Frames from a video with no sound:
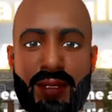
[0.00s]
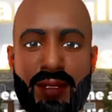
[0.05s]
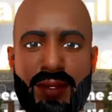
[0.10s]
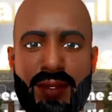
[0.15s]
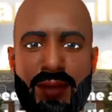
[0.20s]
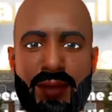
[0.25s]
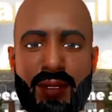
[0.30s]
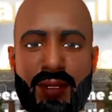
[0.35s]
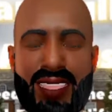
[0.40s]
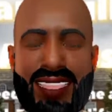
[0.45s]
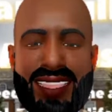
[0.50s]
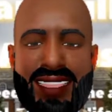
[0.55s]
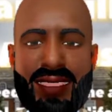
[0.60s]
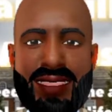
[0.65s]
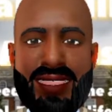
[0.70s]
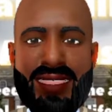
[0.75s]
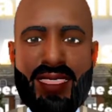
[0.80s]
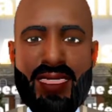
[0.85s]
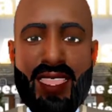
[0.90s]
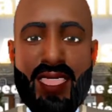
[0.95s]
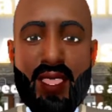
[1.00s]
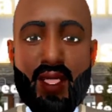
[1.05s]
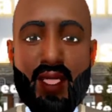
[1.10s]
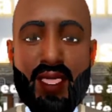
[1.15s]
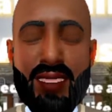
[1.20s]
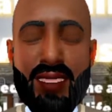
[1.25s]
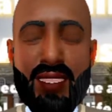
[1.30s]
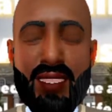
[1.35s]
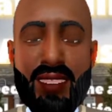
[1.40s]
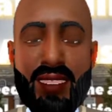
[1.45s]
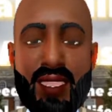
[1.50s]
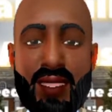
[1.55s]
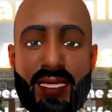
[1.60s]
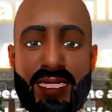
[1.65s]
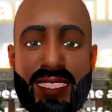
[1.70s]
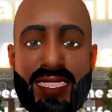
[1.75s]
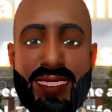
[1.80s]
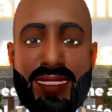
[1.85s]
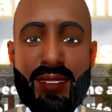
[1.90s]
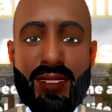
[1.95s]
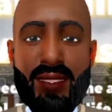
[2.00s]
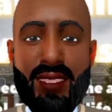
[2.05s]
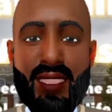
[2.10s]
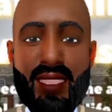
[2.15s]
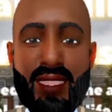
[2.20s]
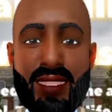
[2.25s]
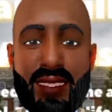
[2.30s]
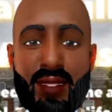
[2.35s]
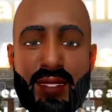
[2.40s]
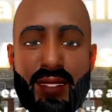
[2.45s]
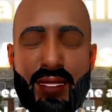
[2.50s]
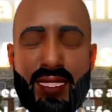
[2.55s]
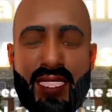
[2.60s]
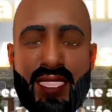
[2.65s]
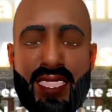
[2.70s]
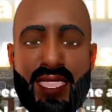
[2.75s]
and they're calling another entity. Oh, it's a shell